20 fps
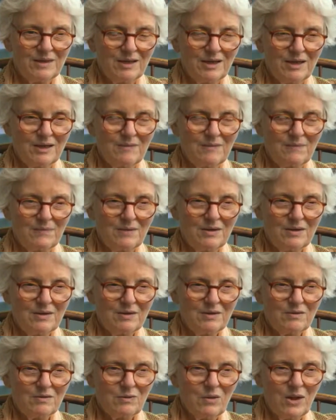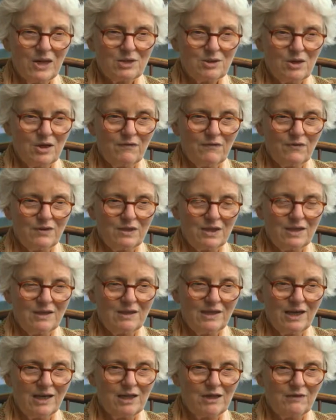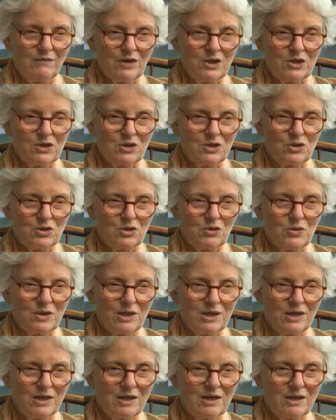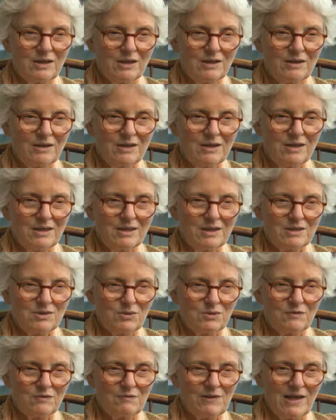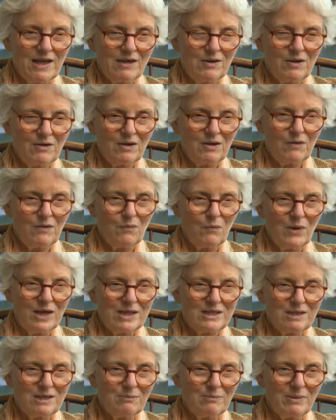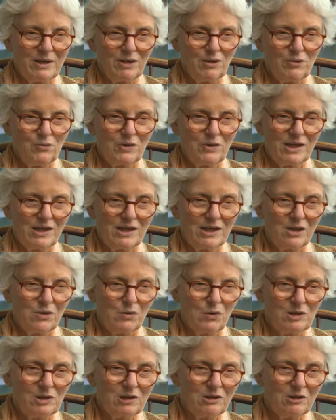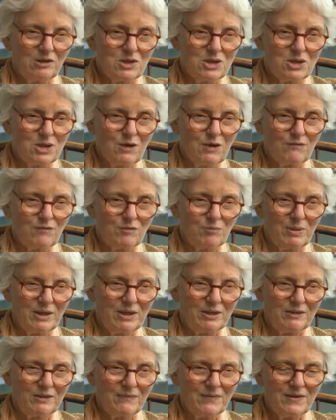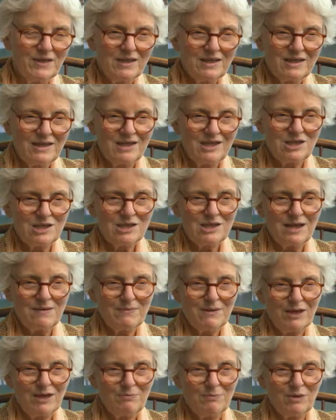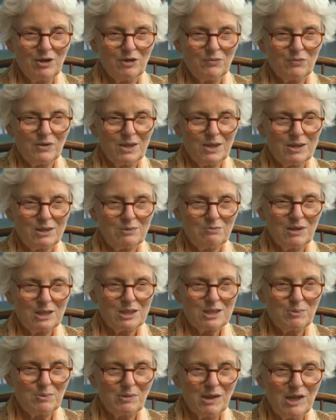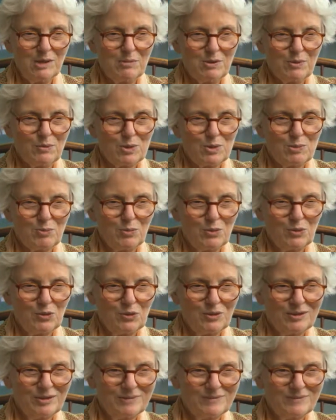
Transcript: um, quite often in the elevator you hear a sort of like a wedding bell ringing or a little soft bell. Each time that bell rings, it means a baby was born.